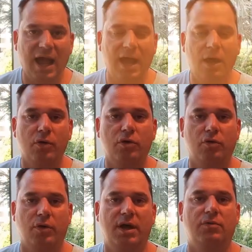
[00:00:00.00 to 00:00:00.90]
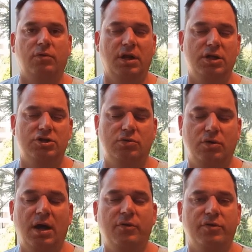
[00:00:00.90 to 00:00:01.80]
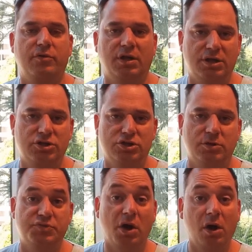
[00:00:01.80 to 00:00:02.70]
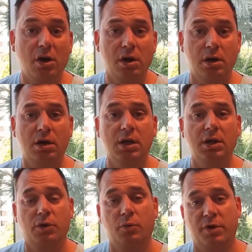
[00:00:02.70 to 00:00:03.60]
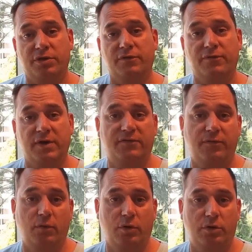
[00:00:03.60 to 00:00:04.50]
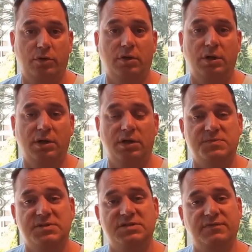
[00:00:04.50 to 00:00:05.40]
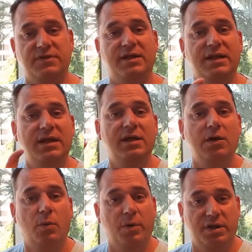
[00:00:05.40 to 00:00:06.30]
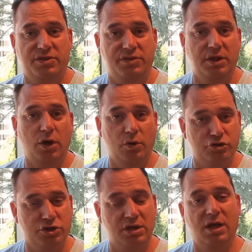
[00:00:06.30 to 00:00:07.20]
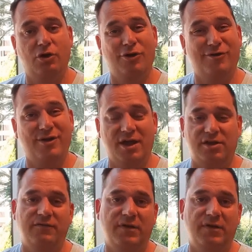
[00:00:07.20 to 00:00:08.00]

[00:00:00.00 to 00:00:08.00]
how great how the relationships are with the freight forwarder, specifically with the ocean carrier and other